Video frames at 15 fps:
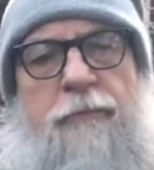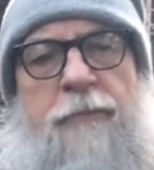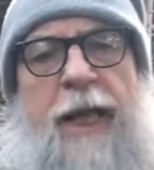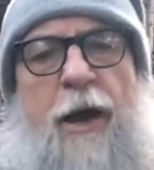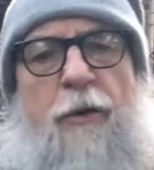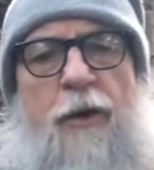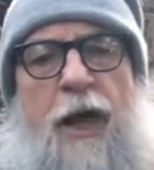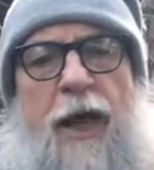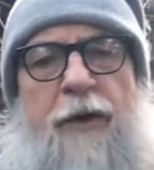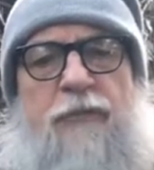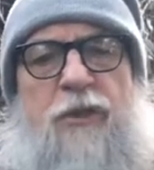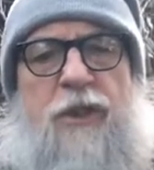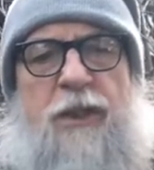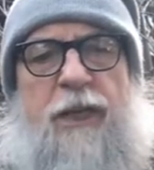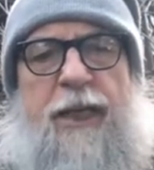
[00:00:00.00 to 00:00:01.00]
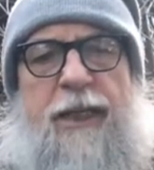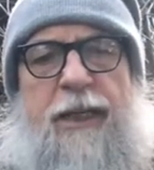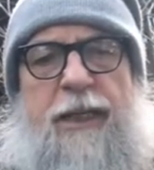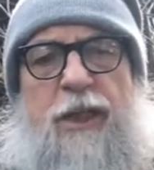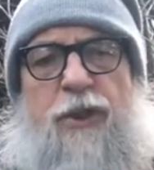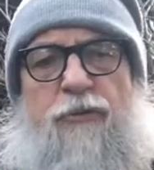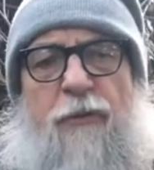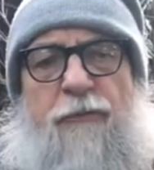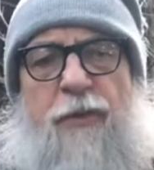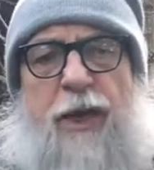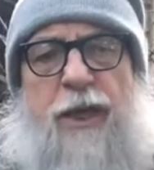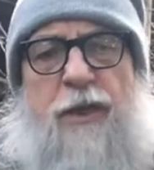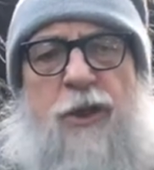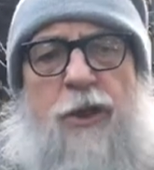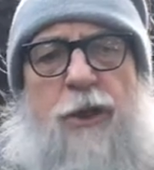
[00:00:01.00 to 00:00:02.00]
Now life has taken its
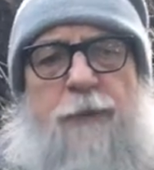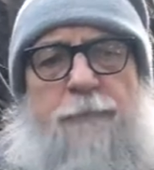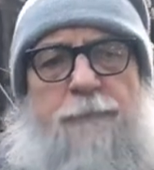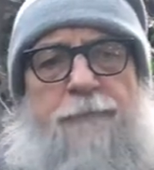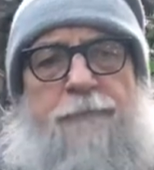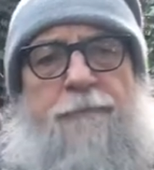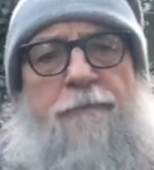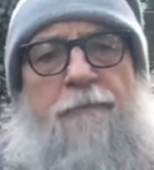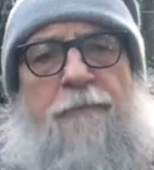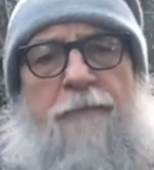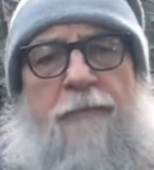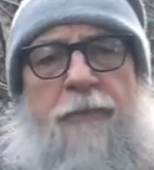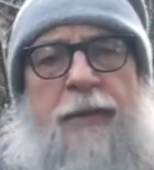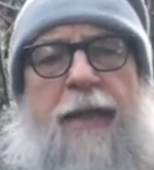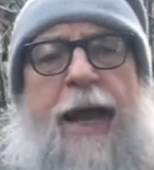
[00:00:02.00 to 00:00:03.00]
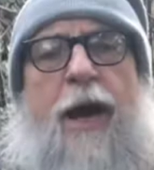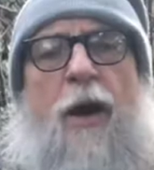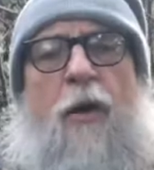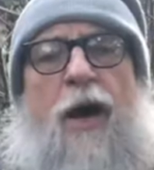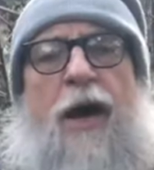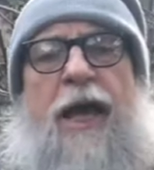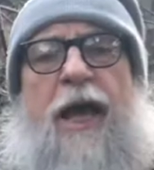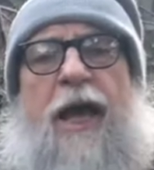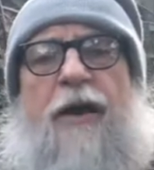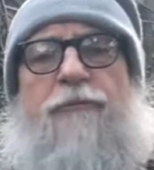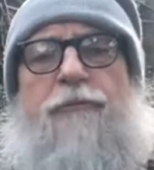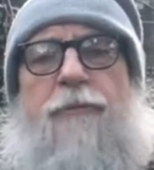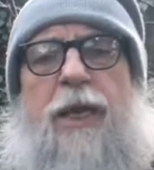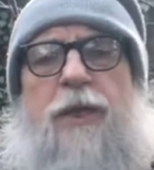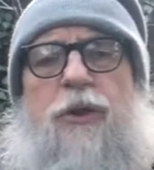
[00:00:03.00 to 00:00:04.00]
revenge. Now I have
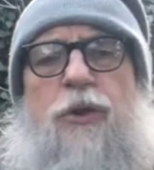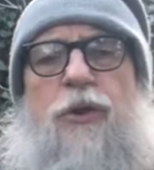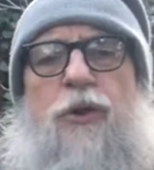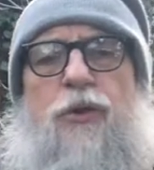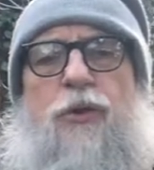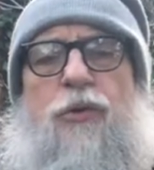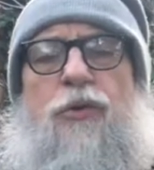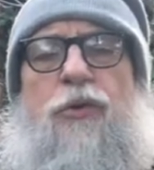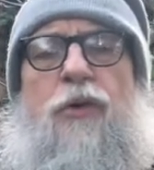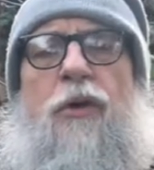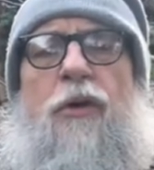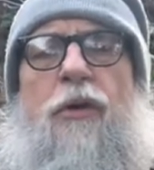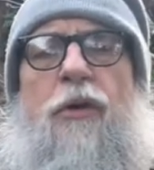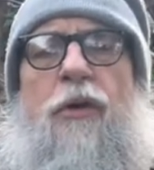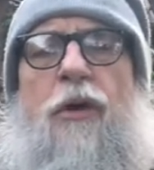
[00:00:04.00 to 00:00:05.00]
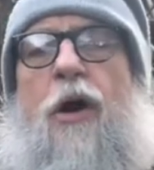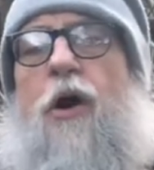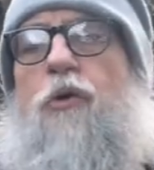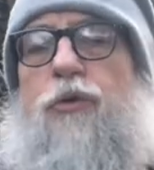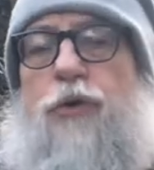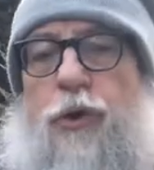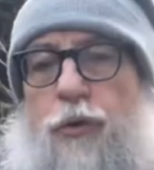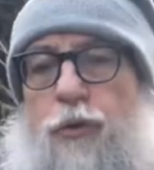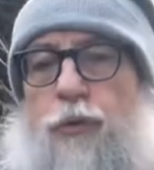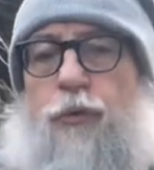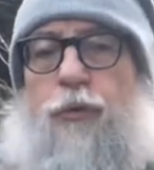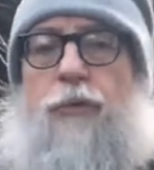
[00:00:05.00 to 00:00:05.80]
met you, oh you.